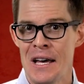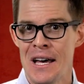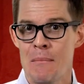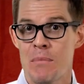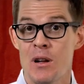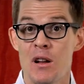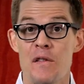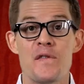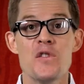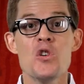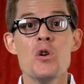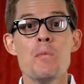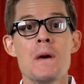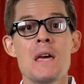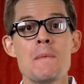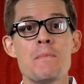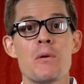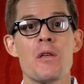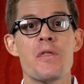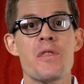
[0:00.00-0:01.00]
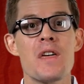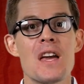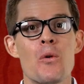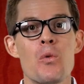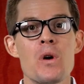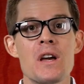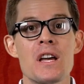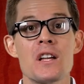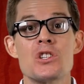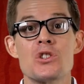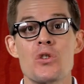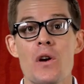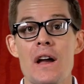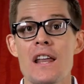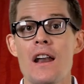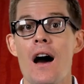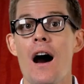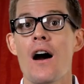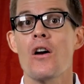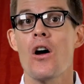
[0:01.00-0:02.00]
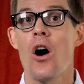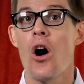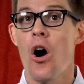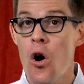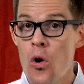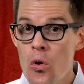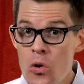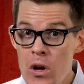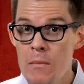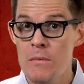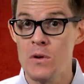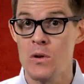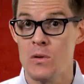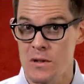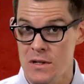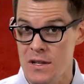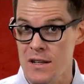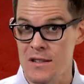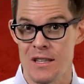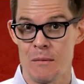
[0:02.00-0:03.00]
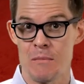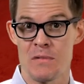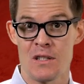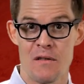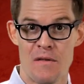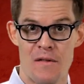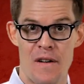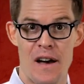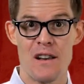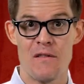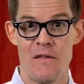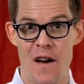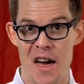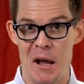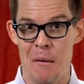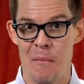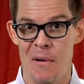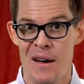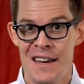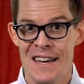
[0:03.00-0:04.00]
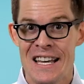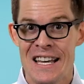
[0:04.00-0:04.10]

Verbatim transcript: But a few people think we can train our own immune systems to fight venom.